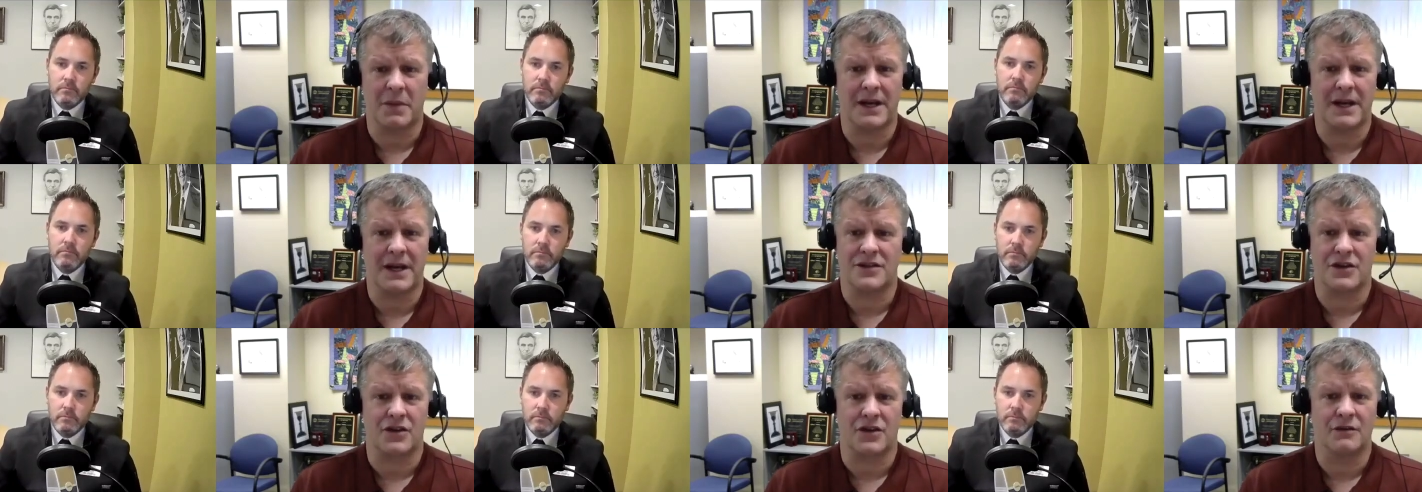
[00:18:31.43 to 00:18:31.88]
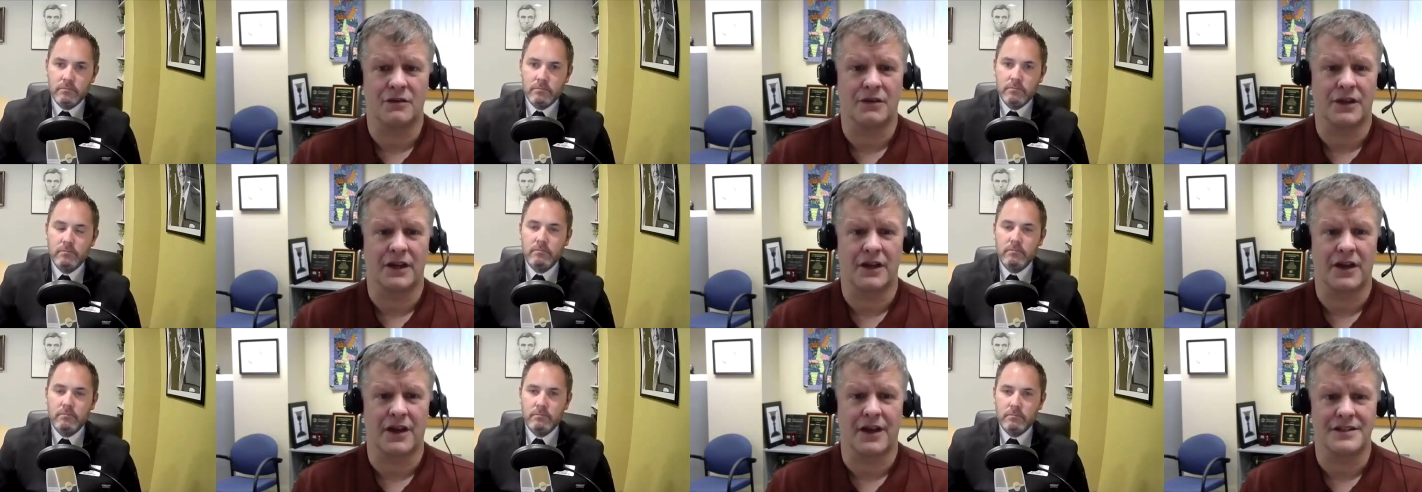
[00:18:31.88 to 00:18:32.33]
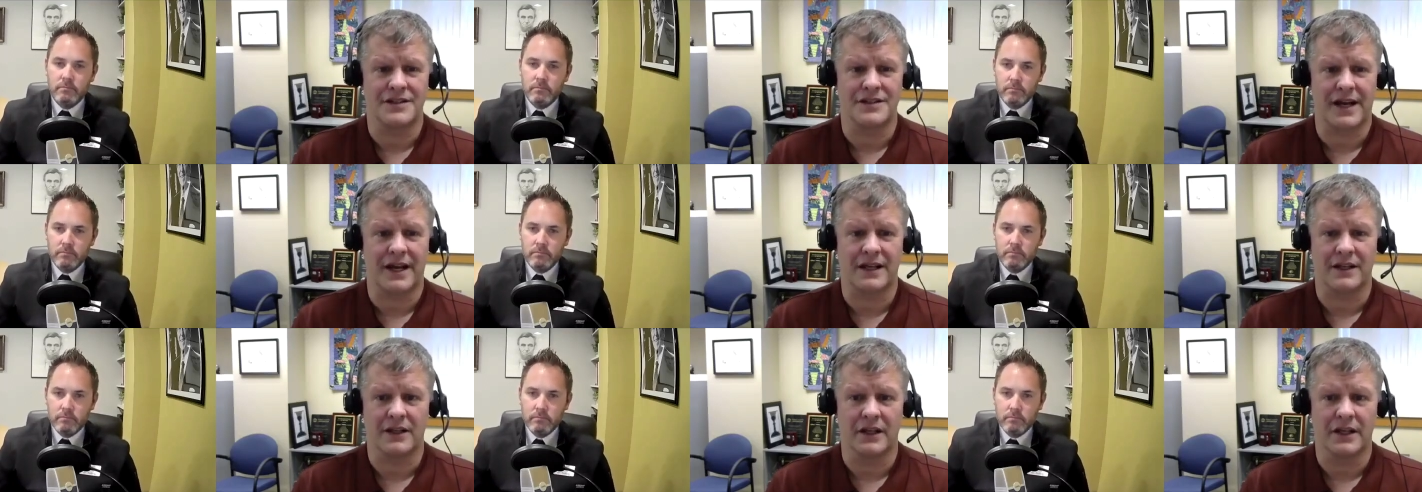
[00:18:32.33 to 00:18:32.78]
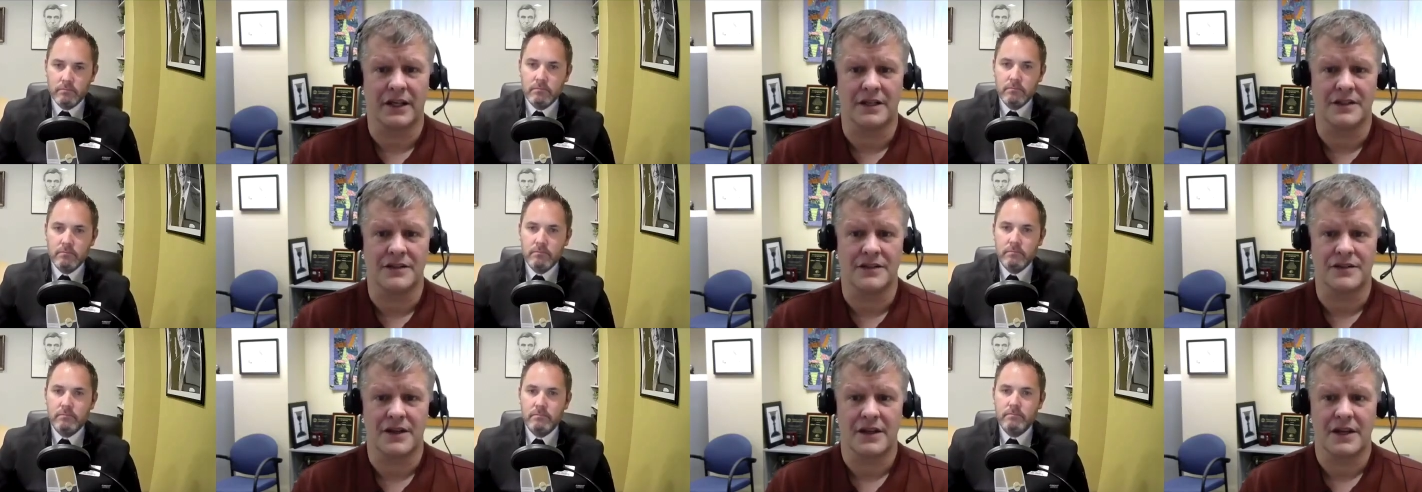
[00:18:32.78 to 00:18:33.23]
Speaker 1: base curve of the contact
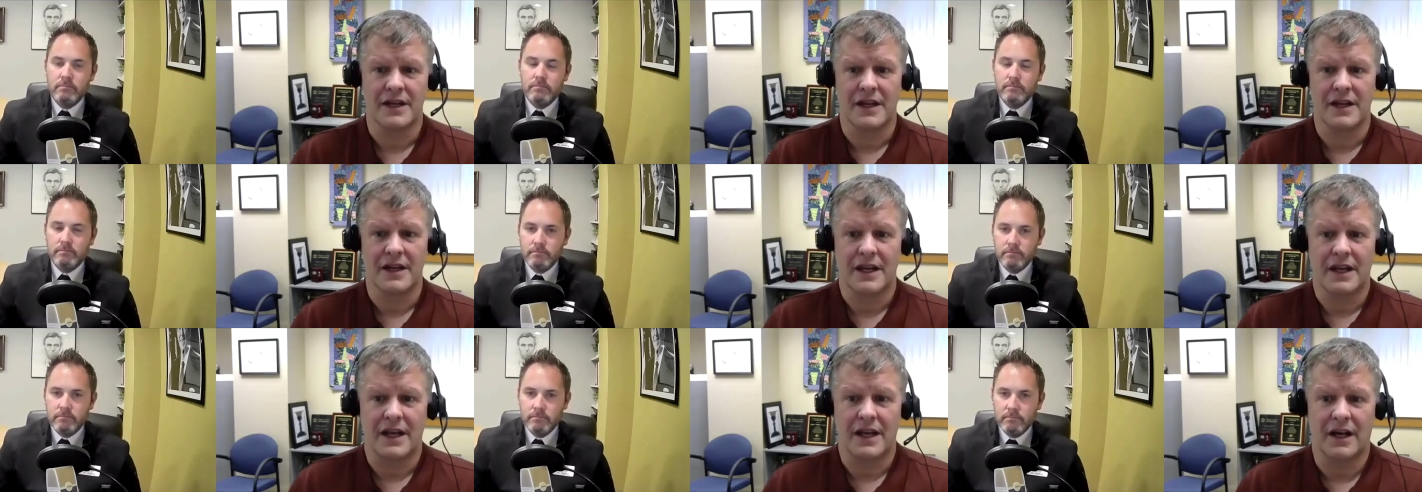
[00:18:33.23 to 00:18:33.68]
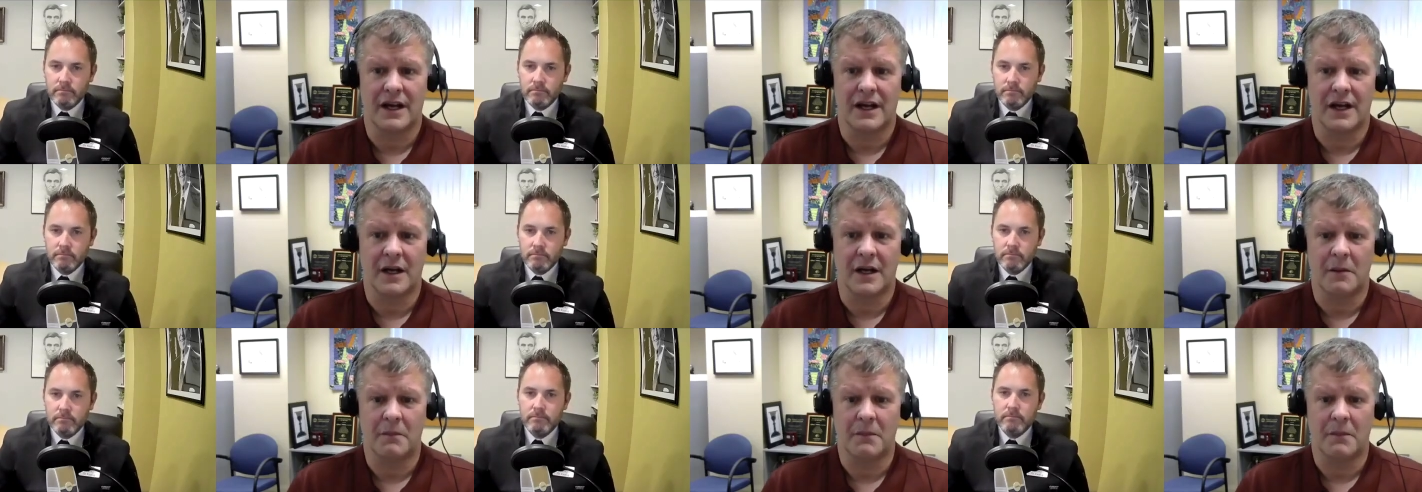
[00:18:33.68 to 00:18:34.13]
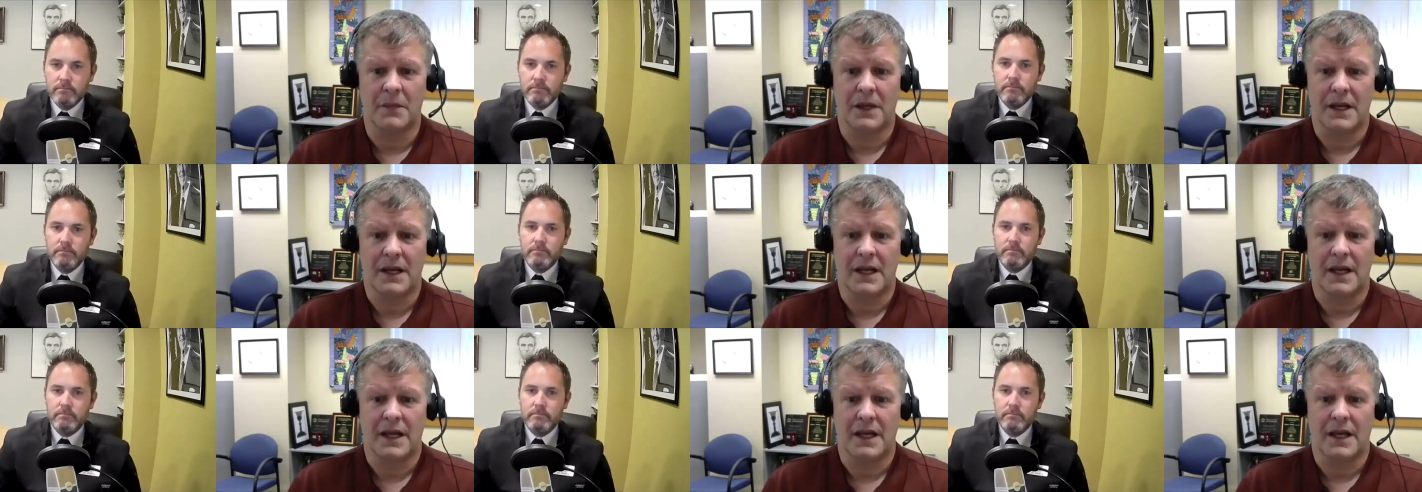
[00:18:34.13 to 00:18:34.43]
lens um,